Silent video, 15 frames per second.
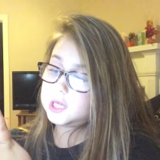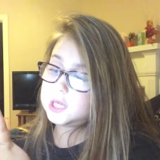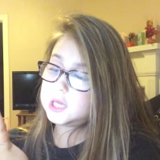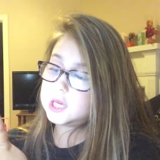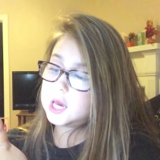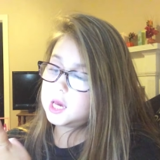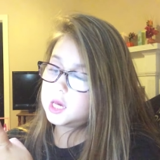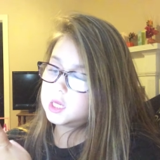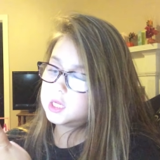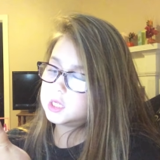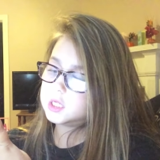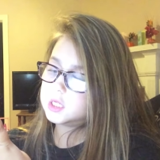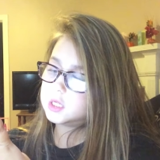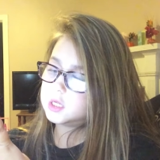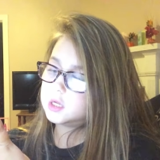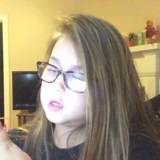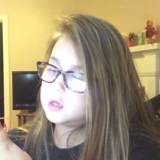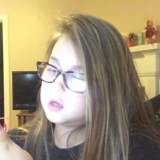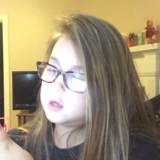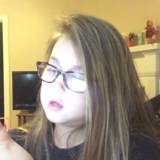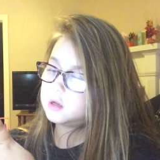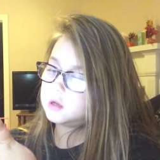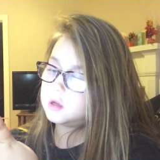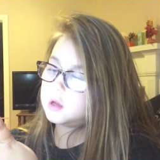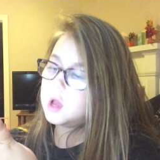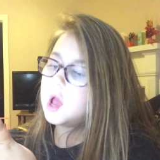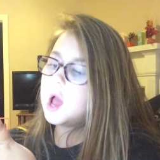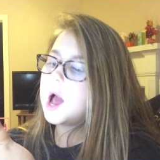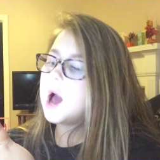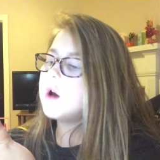yet?
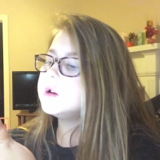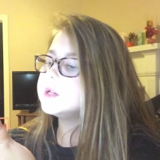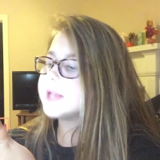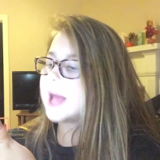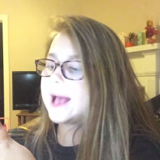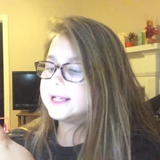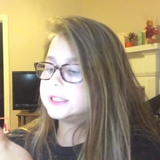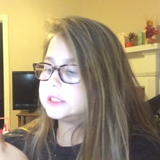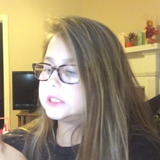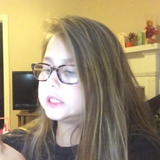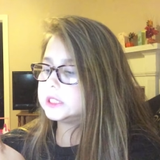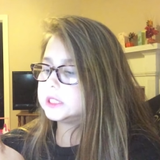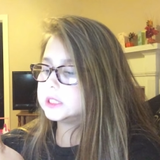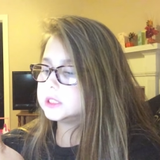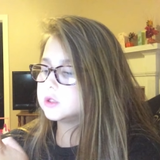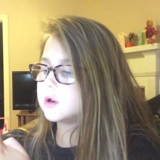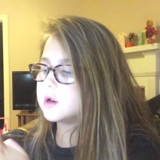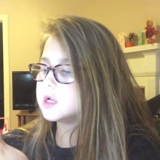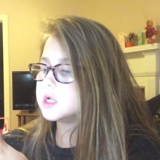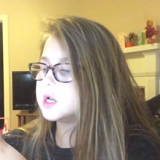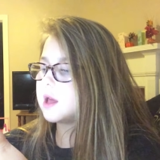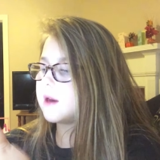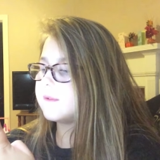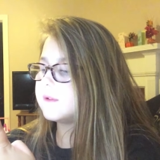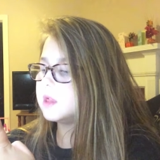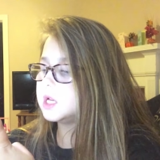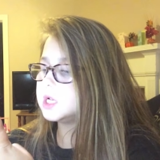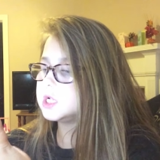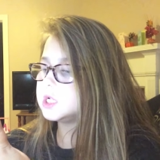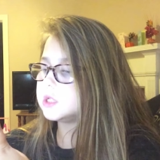I always ask her this question. I
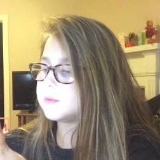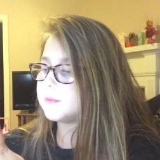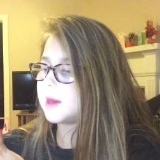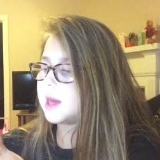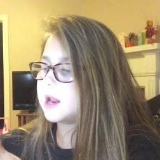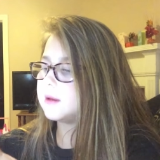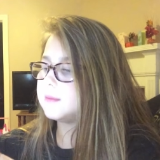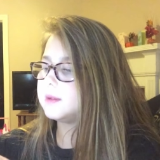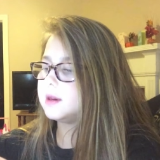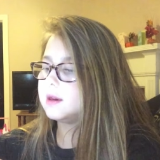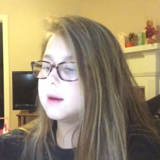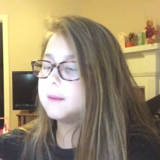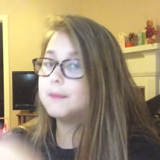feel like she's mad at me,